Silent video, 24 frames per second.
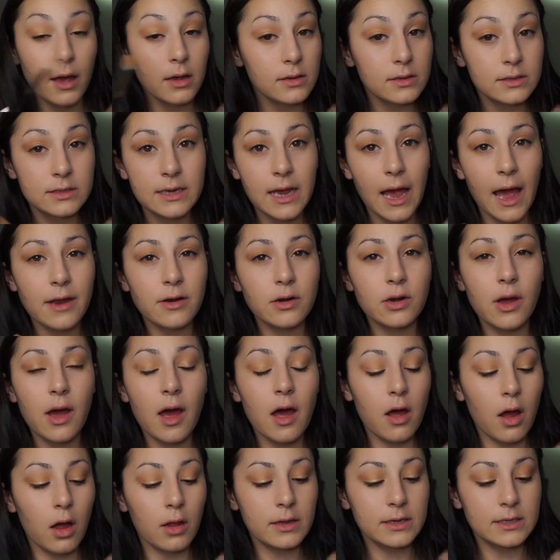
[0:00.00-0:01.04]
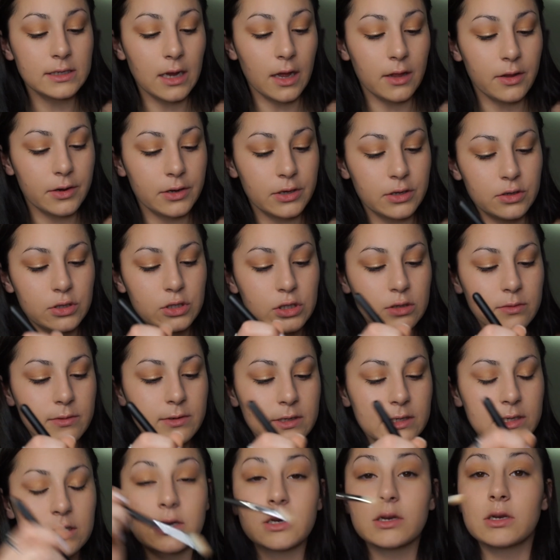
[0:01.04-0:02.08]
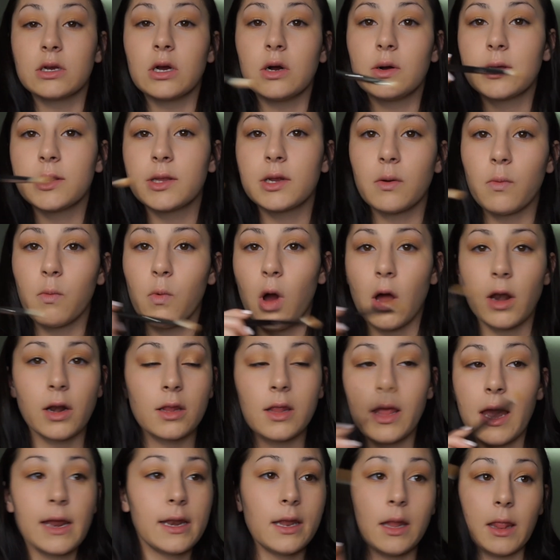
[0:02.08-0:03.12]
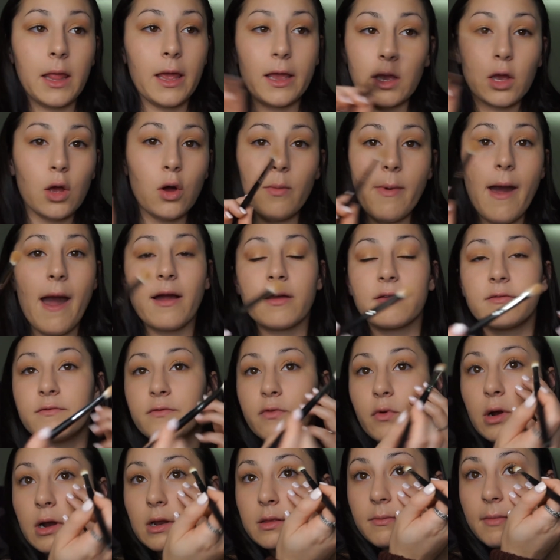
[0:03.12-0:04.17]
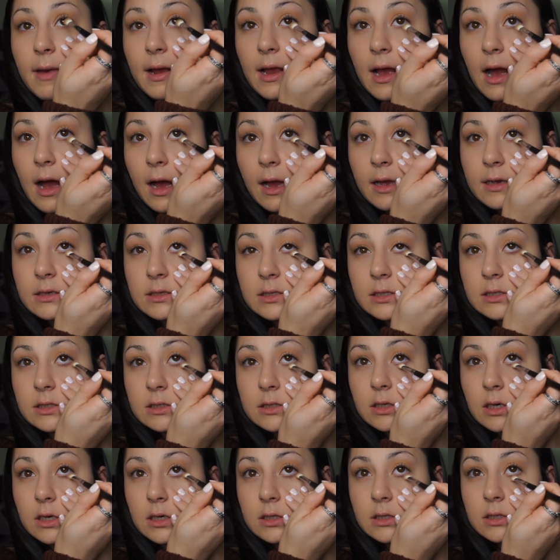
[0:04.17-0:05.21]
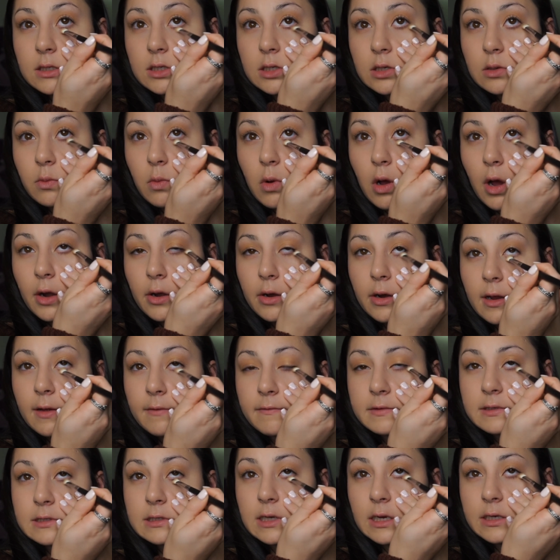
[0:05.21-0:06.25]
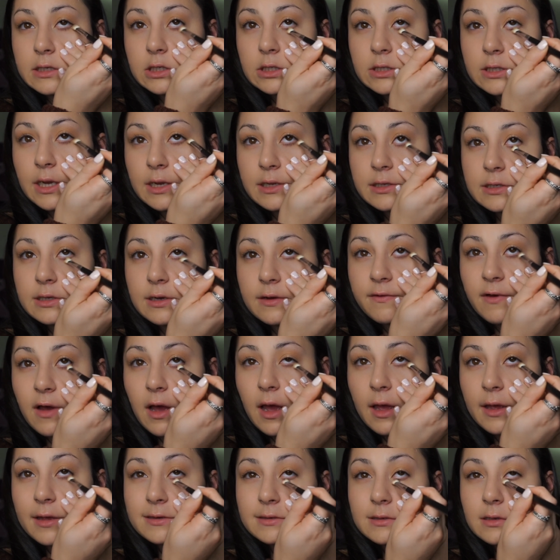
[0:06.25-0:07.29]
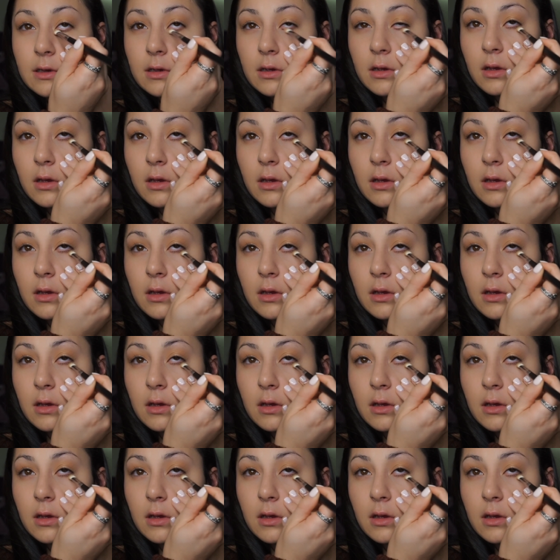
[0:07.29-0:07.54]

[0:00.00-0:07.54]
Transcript: See, I don't know how all these other YouTubers can go in their waterline and like go back and forth. My eye starts to water. I have such sensitive eyes.